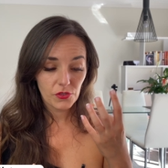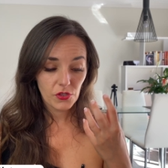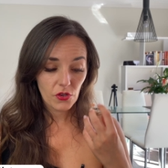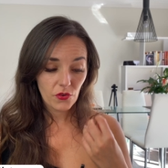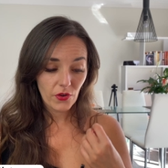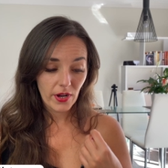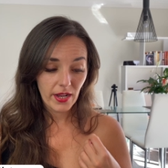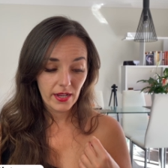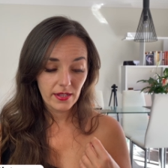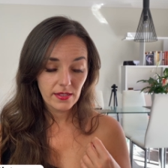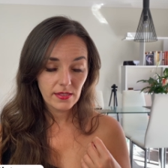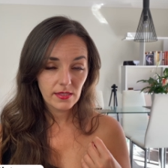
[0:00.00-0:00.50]
your
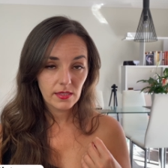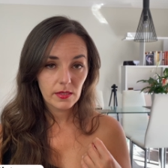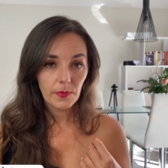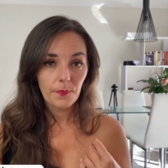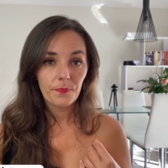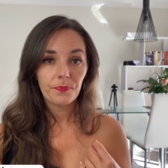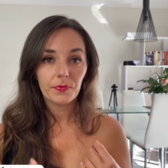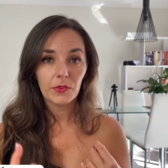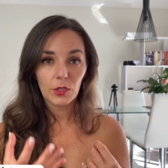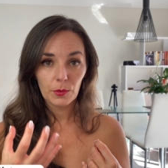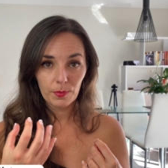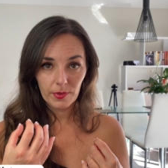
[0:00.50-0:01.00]
eyes,
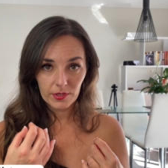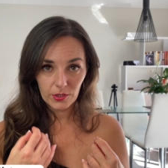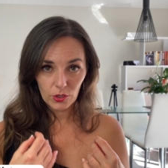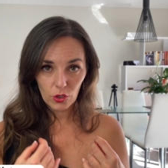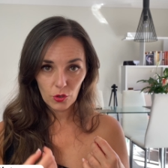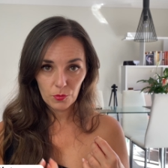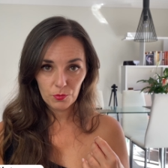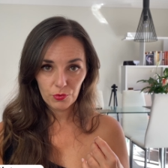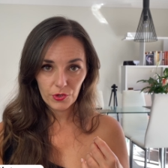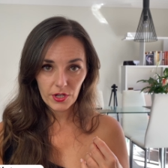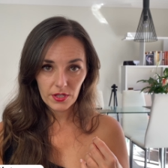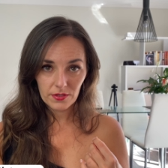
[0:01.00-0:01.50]
deepen your
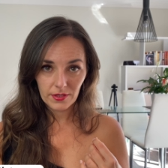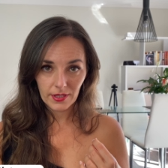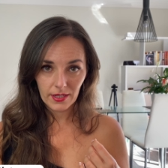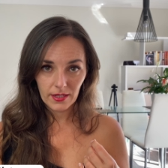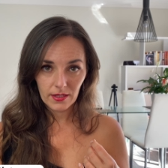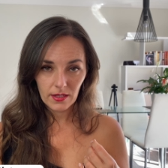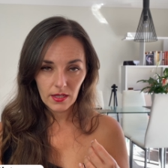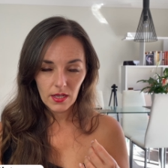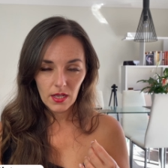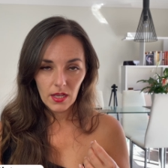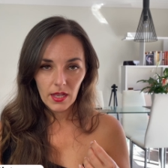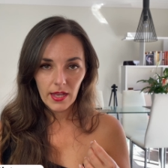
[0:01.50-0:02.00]

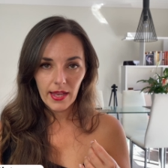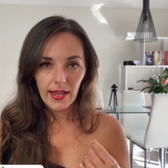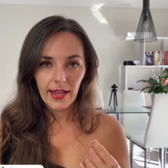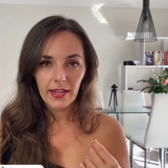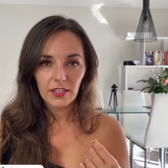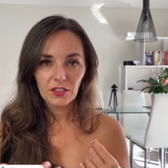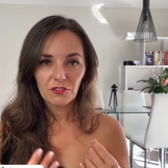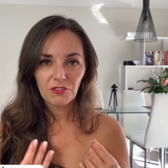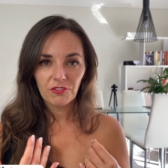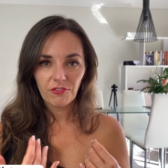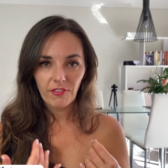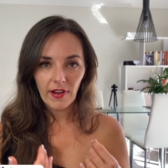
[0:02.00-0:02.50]
breathing,
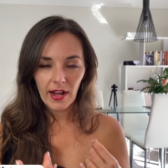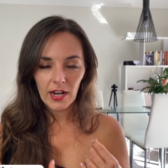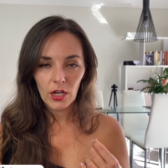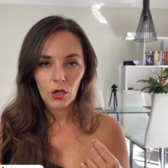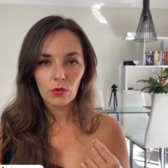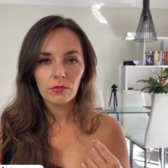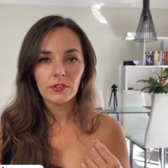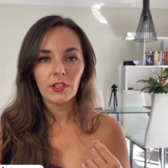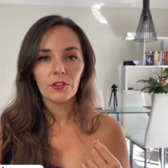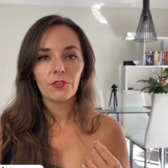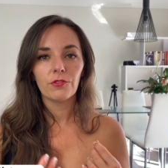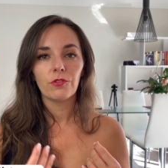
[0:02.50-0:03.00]
and follow
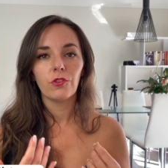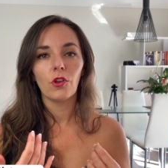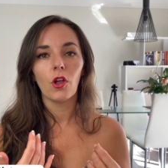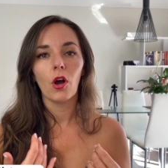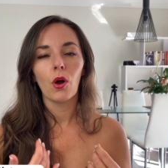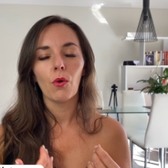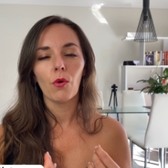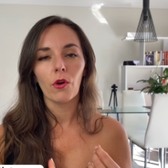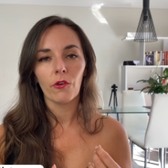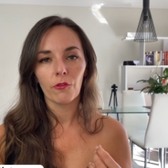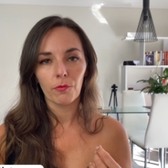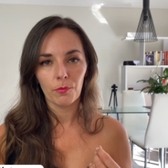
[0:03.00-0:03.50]
the
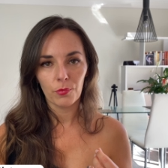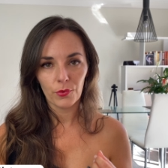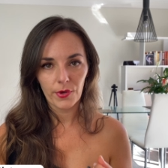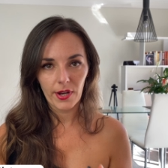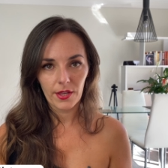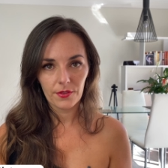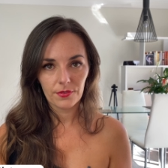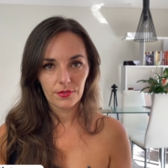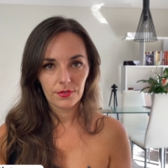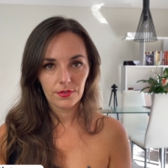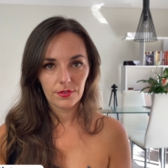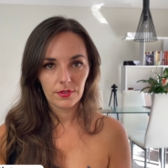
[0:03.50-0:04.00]
flow of
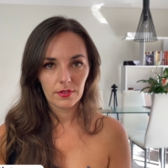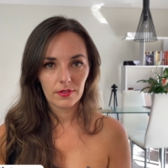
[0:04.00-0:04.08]
breath.